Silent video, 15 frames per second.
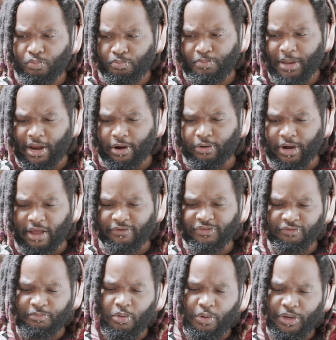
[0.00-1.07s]

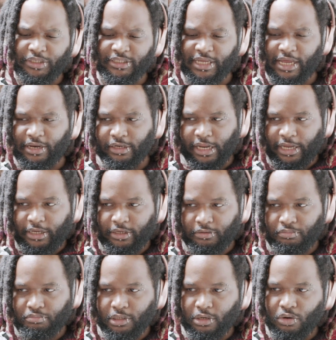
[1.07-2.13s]
paragraphs of points that
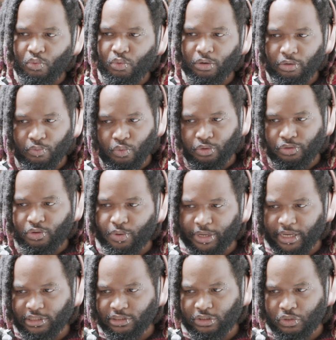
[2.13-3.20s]
were worth
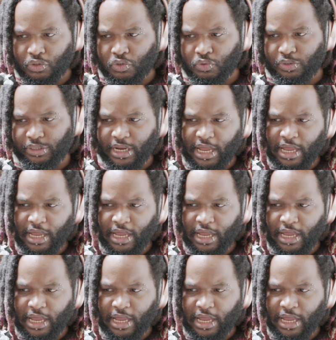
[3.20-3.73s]
going into and